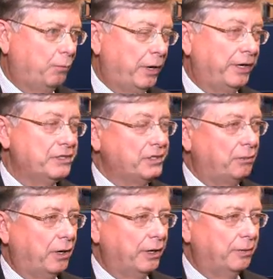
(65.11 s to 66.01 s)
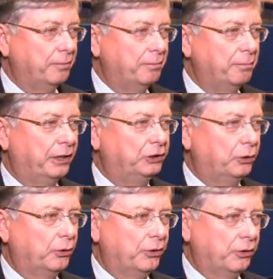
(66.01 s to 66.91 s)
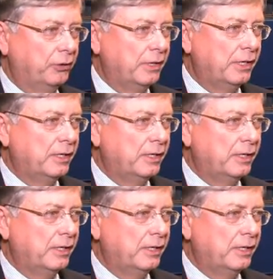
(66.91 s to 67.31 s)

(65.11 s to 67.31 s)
One is you want to make sure you're